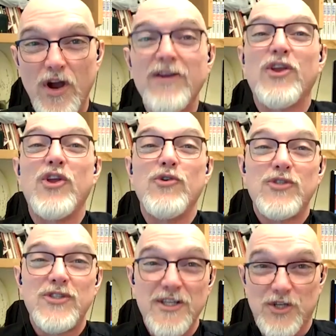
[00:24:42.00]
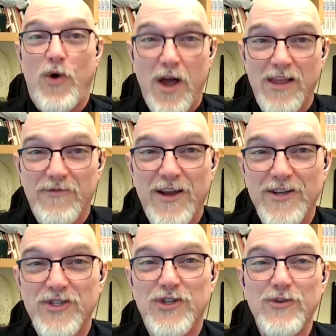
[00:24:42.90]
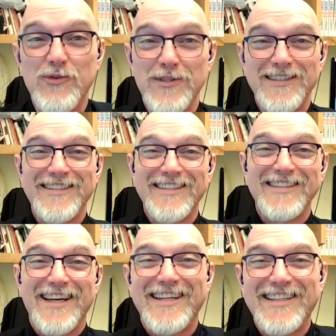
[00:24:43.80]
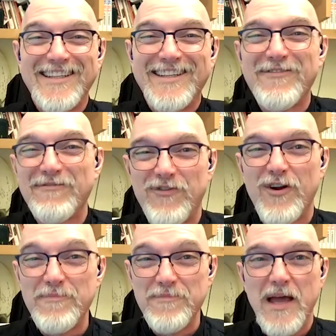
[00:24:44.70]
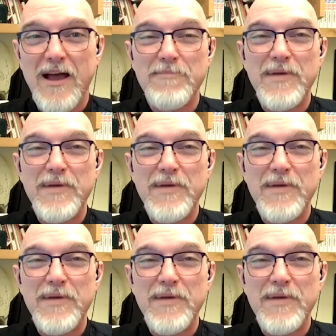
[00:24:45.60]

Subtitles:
drug use disqualifies you from